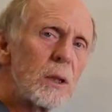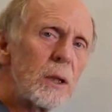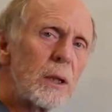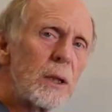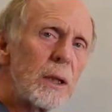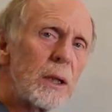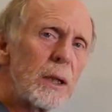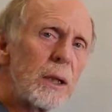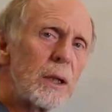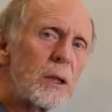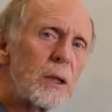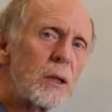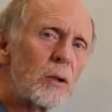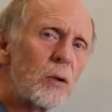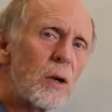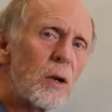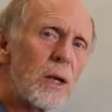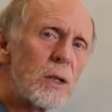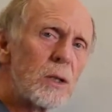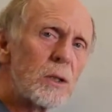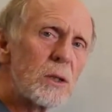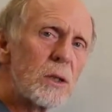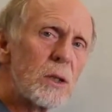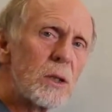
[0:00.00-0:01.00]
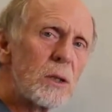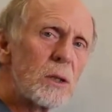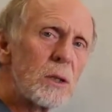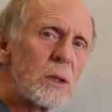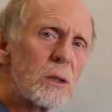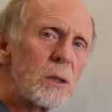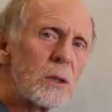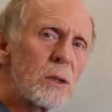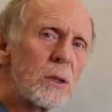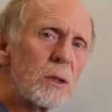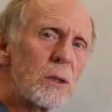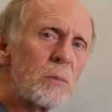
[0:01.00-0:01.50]
a crisis
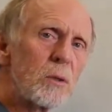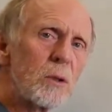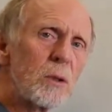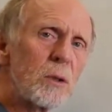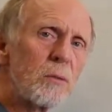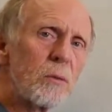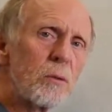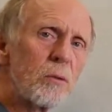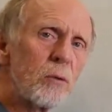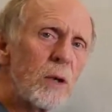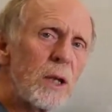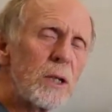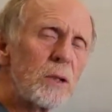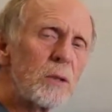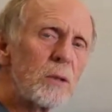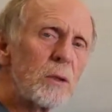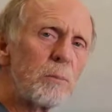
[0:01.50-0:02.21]
in terms of the rate